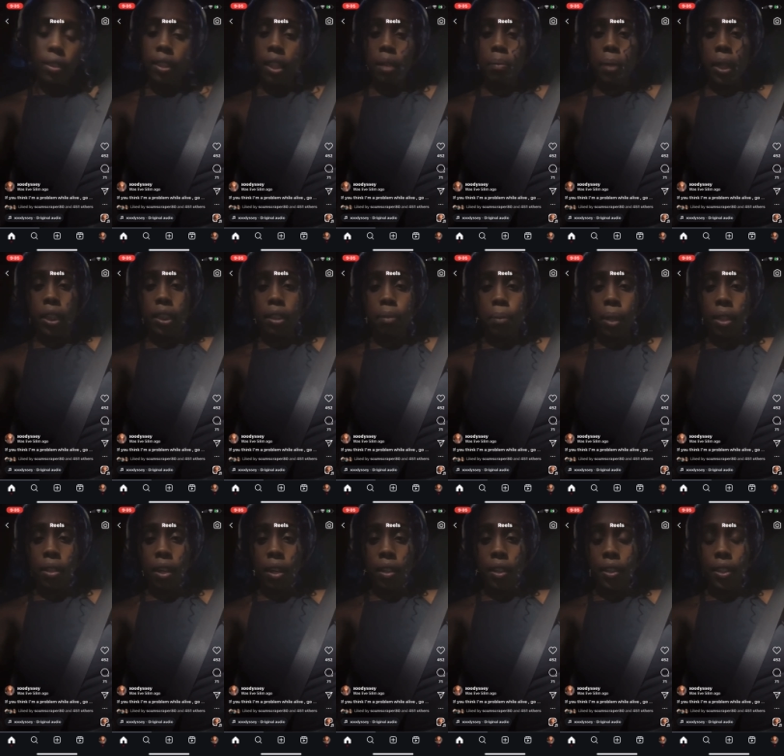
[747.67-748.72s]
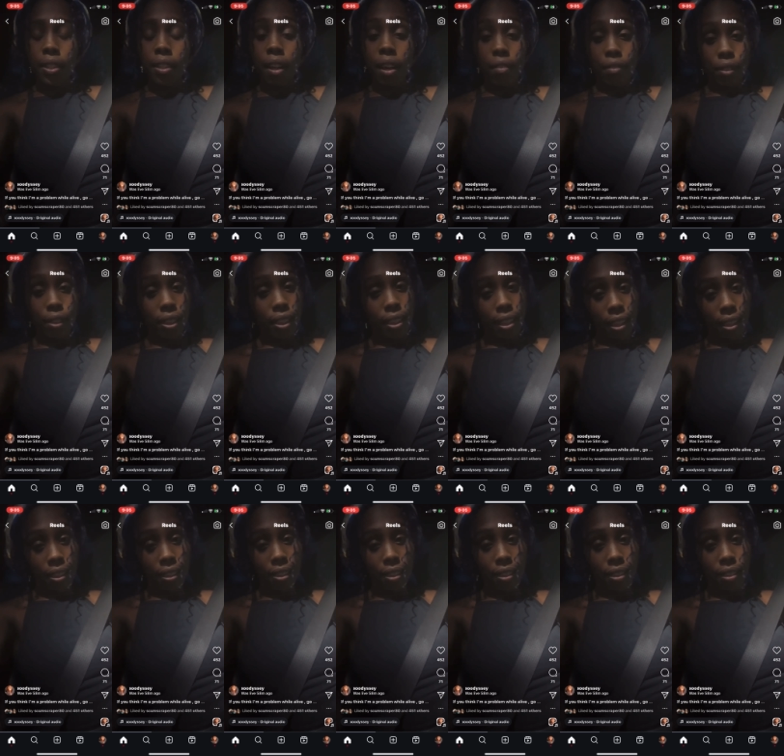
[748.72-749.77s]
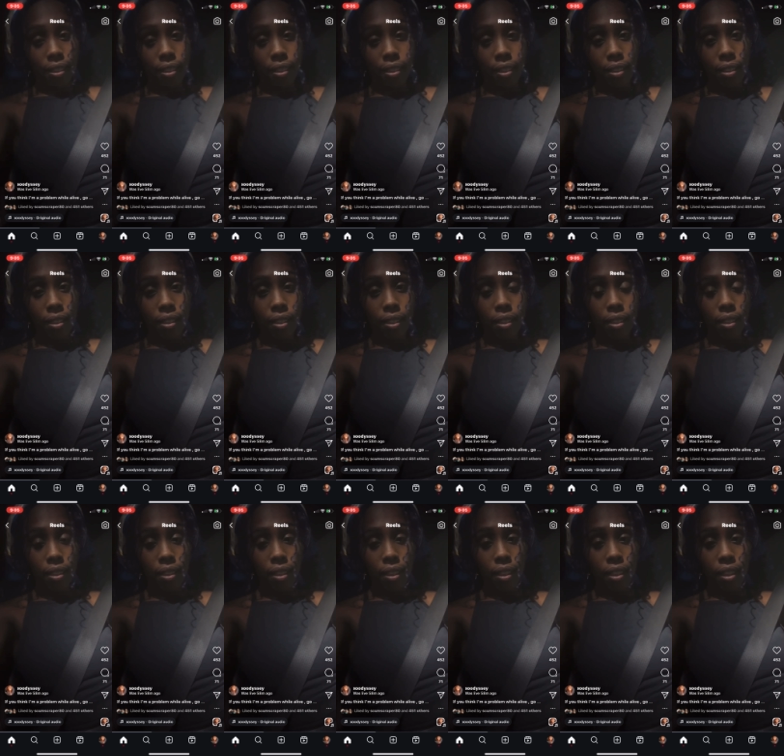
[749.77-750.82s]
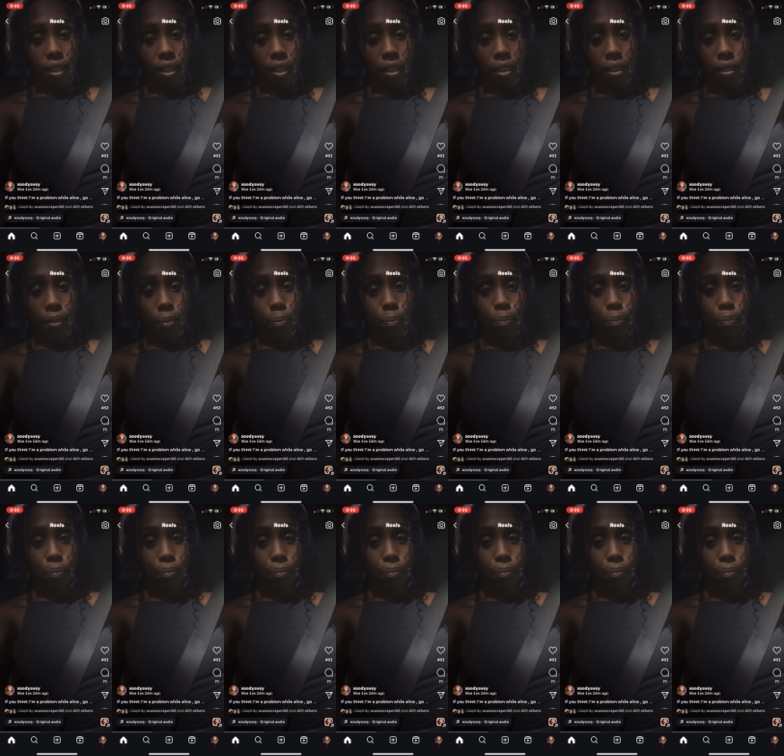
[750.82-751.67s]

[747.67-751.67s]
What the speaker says: the same age as my daughter and not for tonight. I've